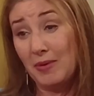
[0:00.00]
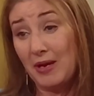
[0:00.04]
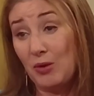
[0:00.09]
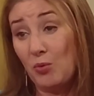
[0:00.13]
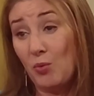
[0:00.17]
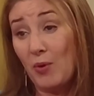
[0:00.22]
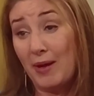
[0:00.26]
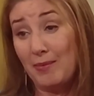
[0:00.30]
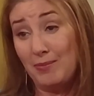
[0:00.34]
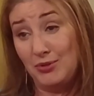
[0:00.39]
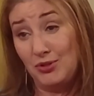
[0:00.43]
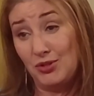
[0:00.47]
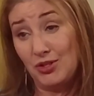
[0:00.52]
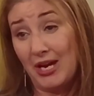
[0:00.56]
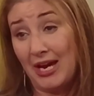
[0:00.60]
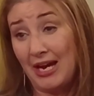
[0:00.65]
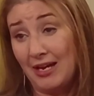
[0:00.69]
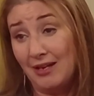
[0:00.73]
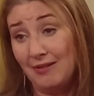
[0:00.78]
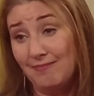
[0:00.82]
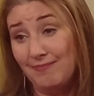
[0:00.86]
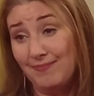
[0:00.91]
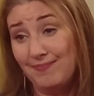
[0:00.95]
by web
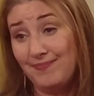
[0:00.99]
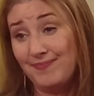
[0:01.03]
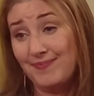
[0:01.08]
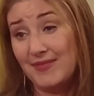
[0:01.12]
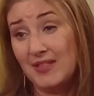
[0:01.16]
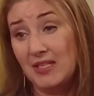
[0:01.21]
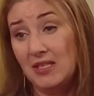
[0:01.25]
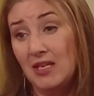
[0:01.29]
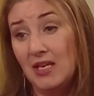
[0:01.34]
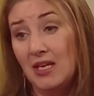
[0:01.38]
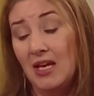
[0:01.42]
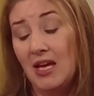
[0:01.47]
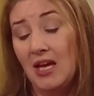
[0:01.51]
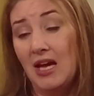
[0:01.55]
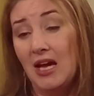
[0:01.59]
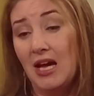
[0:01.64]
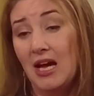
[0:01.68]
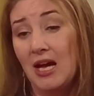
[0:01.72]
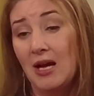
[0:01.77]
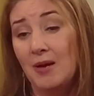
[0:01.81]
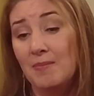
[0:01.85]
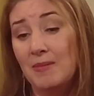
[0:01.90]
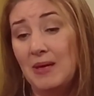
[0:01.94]
chat.
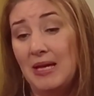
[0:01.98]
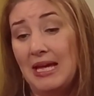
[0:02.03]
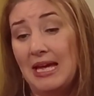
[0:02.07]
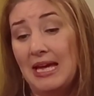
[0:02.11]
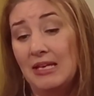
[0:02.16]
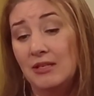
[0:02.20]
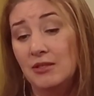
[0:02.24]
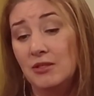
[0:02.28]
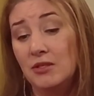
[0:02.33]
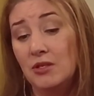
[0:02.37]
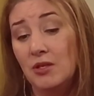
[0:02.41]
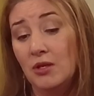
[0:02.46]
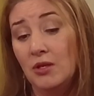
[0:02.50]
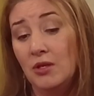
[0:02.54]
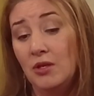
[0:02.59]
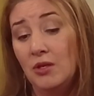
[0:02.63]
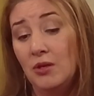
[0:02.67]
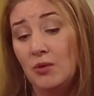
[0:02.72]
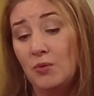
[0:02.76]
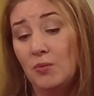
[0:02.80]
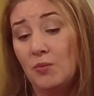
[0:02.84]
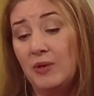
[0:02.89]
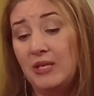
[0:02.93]
And
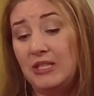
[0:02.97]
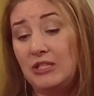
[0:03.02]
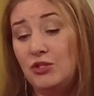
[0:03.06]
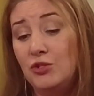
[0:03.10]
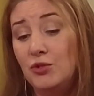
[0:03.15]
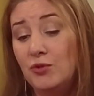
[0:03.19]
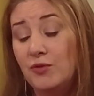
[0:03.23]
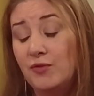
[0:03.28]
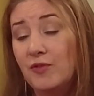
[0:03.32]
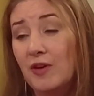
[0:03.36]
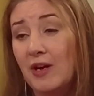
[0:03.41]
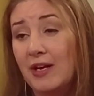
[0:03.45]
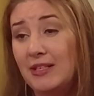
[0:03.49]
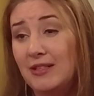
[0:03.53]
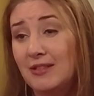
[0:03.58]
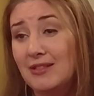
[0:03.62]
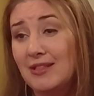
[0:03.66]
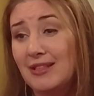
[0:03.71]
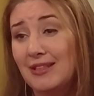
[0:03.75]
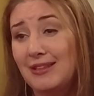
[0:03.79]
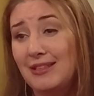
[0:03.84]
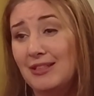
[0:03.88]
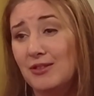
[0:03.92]
we do find
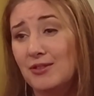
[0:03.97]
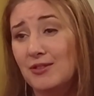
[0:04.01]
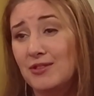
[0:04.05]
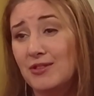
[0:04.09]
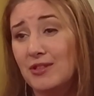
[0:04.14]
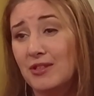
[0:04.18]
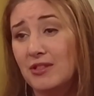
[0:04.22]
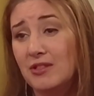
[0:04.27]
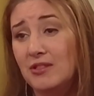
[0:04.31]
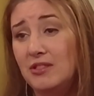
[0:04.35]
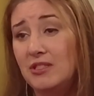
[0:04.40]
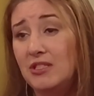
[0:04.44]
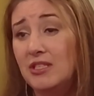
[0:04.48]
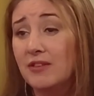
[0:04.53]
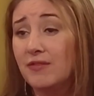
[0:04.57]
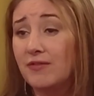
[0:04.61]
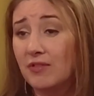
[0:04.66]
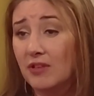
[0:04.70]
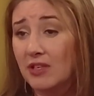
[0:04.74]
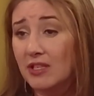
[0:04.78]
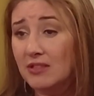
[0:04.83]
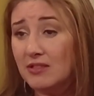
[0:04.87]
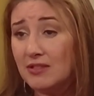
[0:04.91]
that there's a
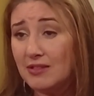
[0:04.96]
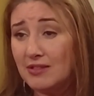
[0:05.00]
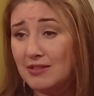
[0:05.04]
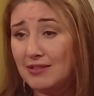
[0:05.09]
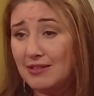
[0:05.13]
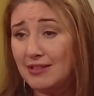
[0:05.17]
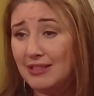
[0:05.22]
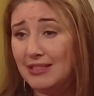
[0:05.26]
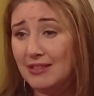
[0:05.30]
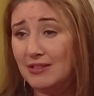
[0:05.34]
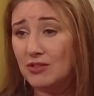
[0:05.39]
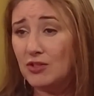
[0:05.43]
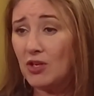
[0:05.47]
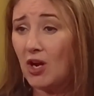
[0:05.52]
difference in